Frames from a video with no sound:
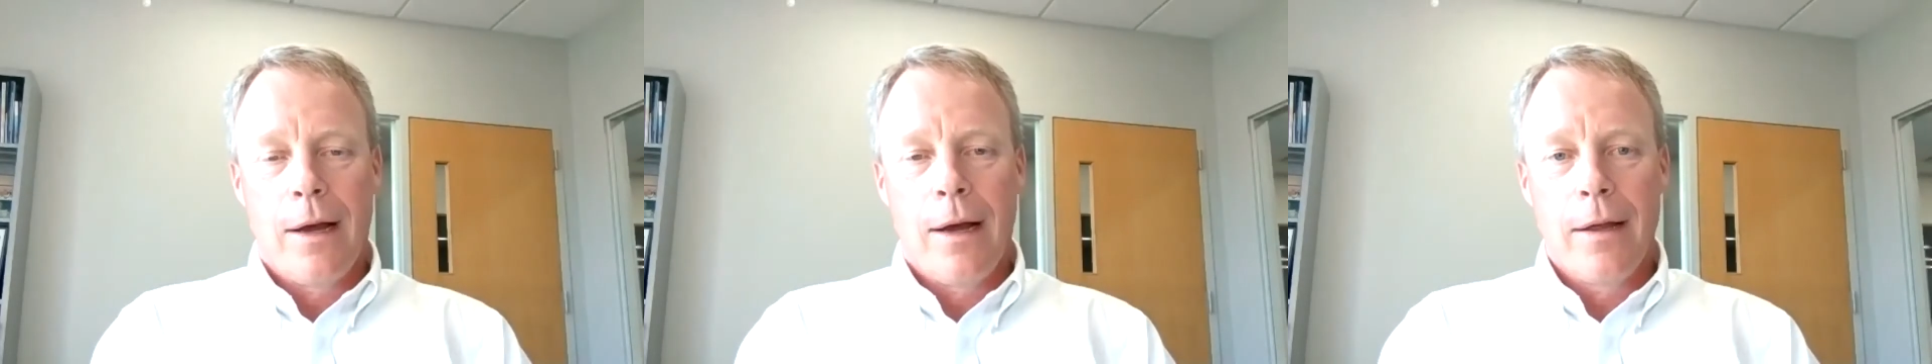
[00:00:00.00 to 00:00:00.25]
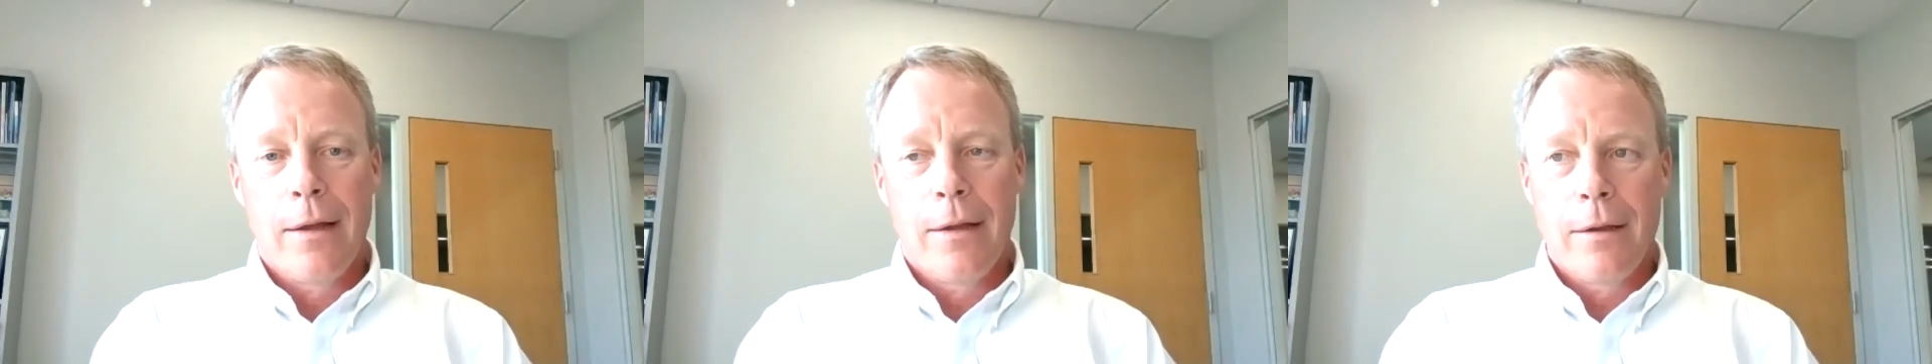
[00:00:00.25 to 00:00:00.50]

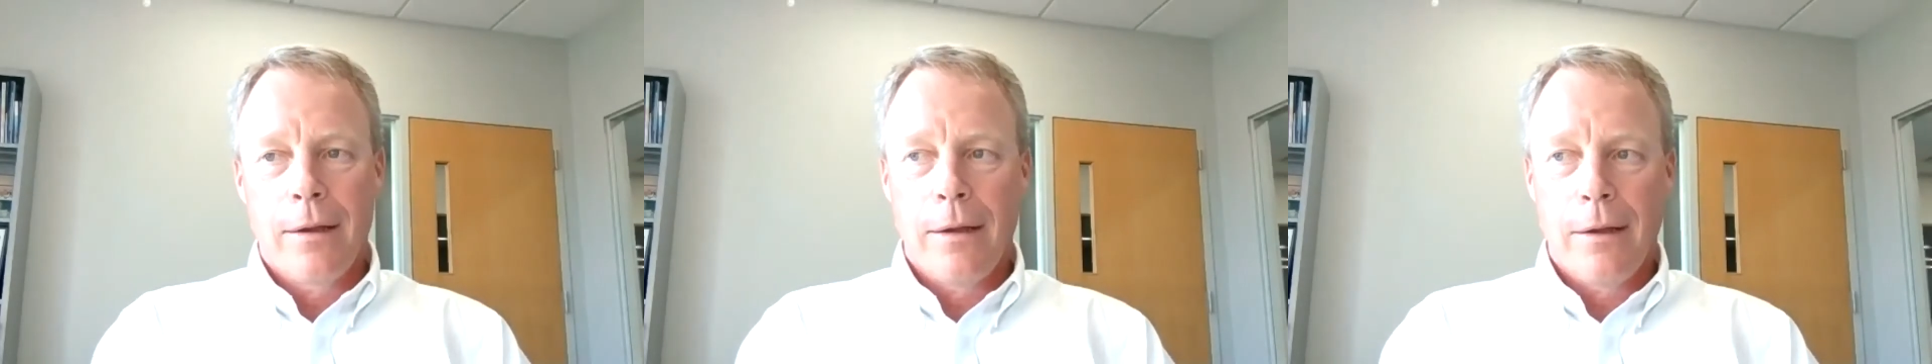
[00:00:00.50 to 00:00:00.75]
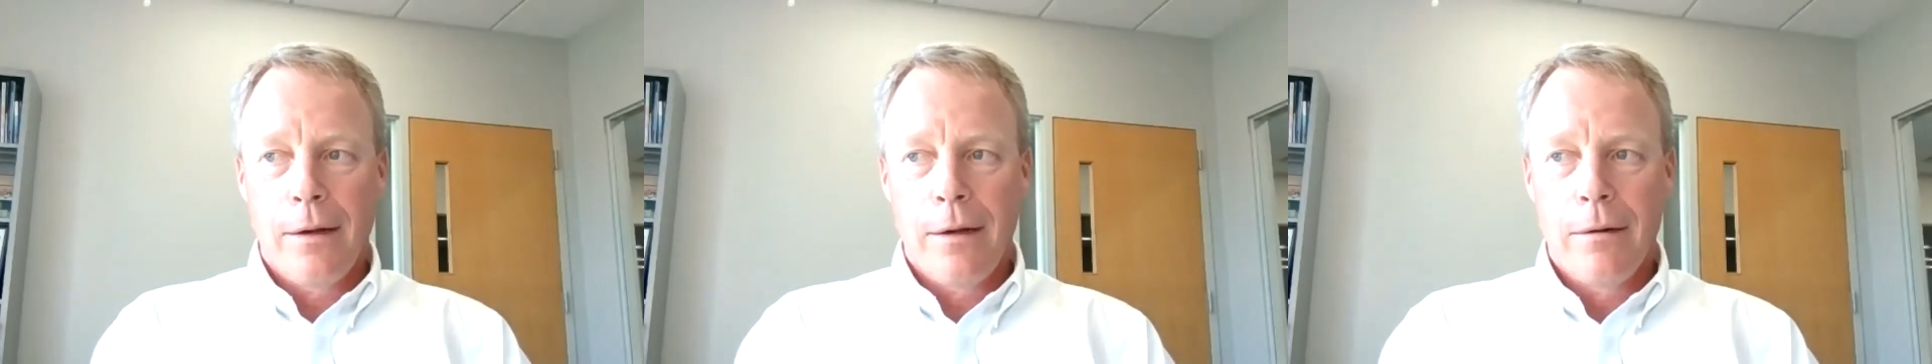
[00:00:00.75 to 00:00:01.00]
I
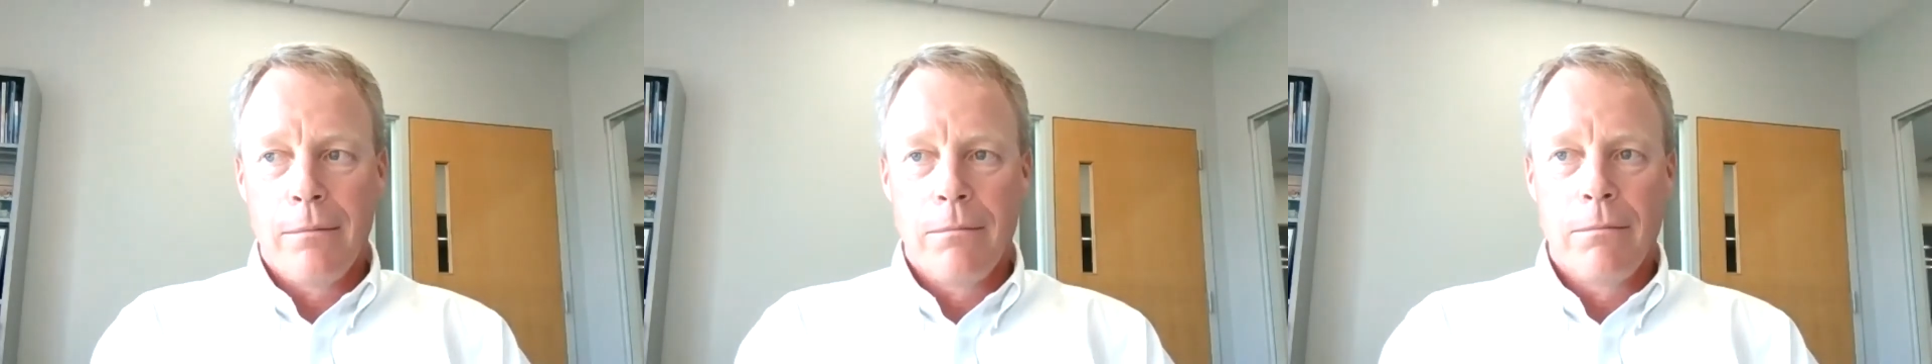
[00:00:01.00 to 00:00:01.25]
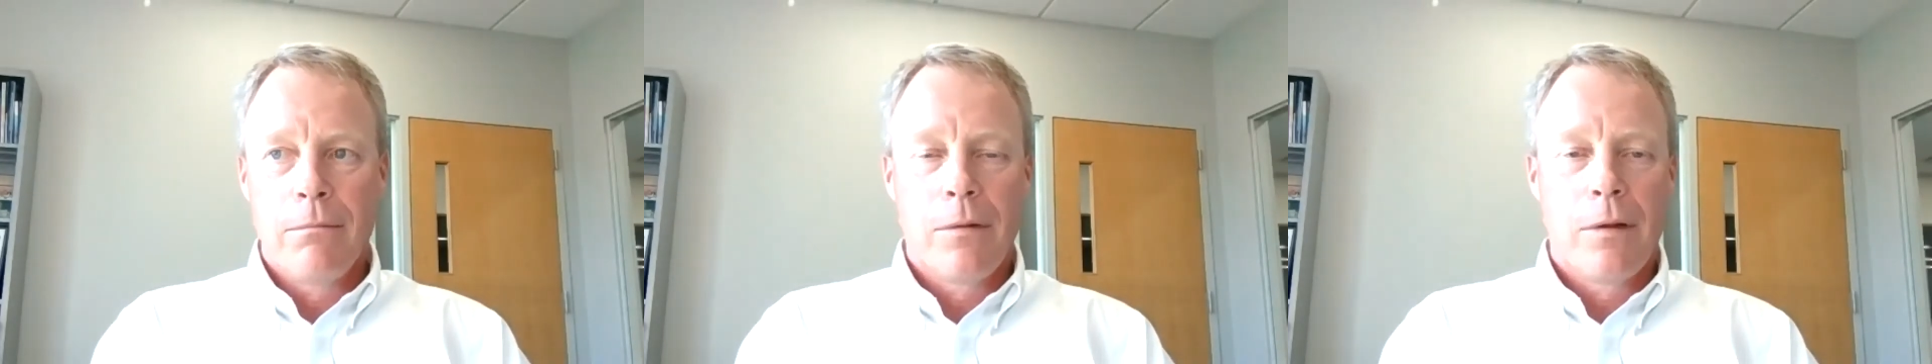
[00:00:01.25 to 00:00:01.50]
can
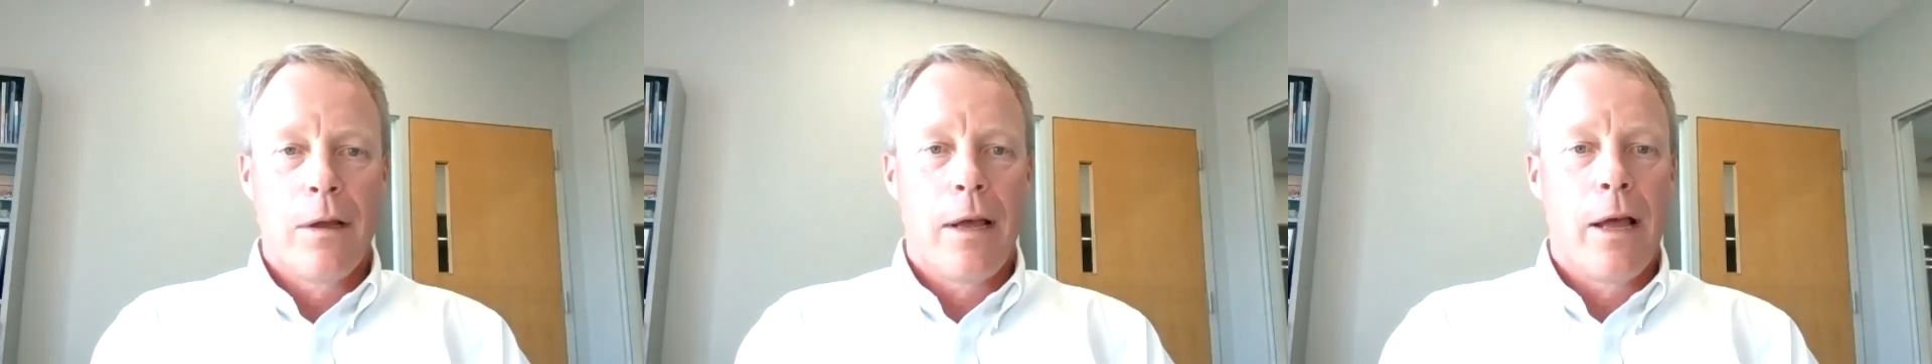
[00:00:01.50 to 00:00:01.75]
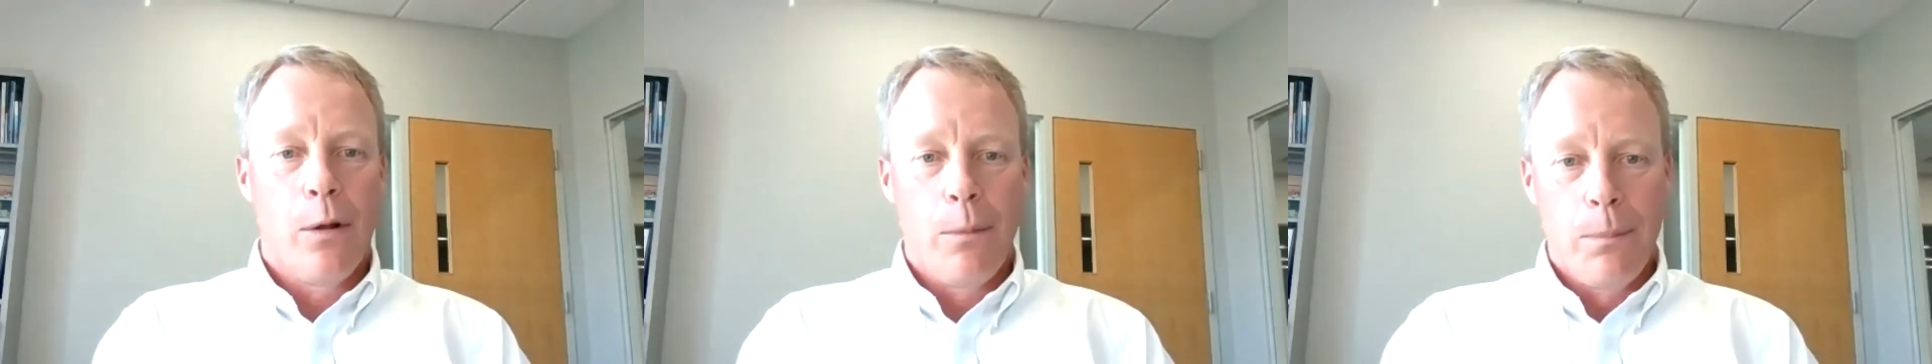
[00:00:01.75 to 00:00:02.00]

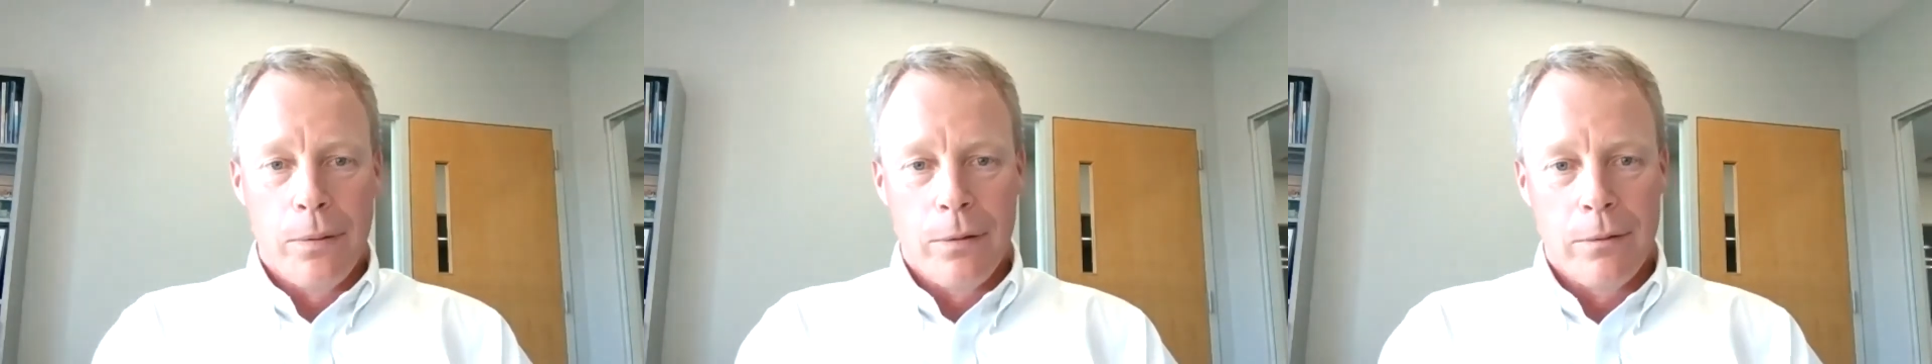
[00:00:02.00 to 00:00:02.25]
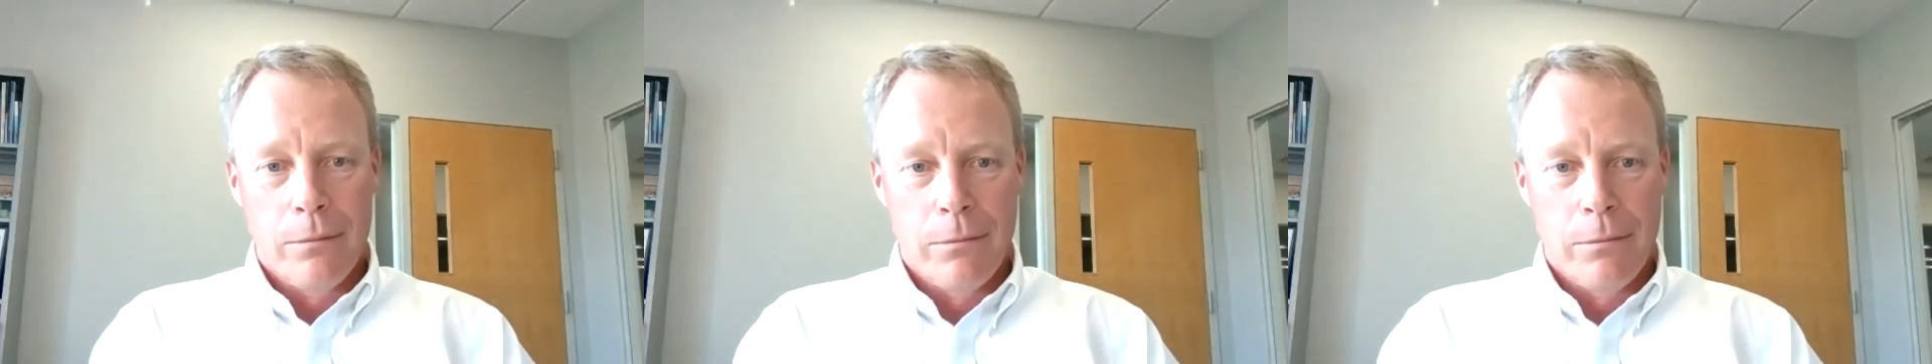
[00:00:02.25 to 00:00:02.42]
help